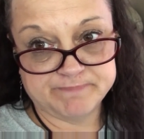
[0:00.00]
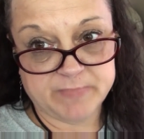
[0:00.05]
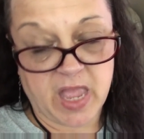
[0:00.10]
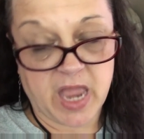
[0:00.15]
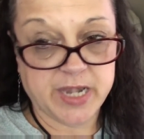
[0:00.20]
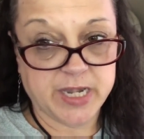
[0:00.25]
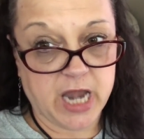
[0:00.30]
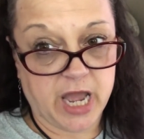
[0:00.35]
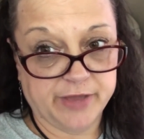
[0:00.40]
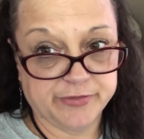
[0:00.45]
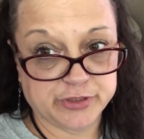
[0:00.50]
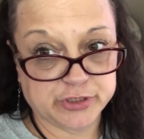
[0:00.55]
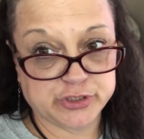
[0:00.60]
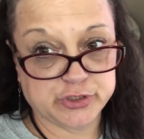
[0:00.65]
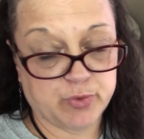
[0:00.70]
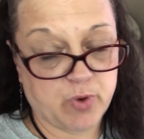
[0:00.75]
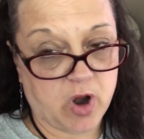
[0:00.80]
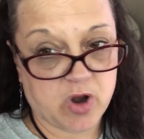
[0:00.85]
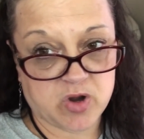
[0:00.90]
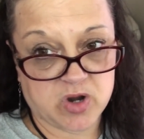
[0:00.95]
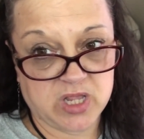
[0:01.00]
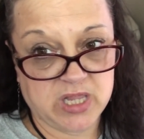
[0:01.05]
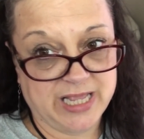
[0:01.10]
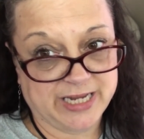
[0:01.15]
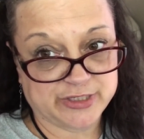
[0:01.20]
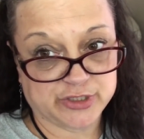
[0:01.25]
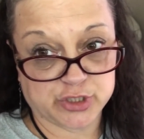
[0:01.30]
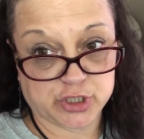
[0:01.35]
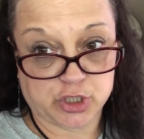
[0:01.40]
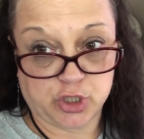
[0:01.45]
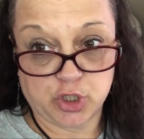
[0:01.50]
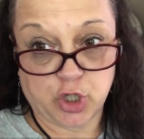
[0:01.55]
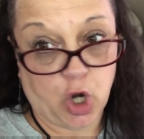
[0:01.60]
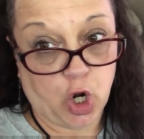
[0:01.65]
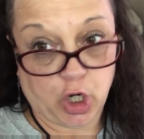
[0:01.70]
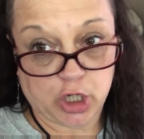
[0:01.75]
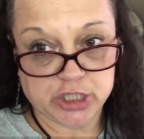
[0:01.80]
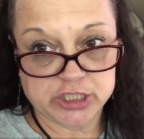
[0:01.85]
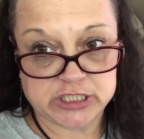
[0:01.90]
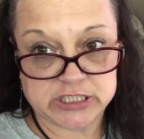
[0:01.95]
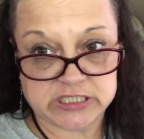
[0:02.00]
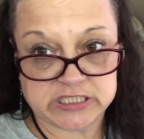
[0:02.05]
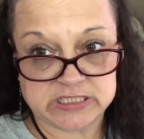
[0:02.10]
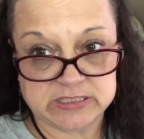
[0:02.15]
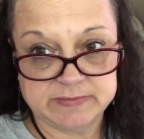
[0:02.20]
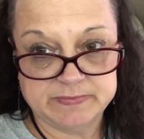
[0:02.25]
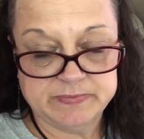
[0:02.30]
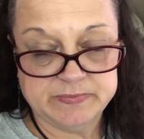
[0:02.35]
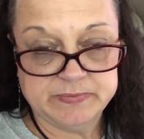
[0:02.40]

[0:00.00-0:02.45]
And neither do our electrical carts.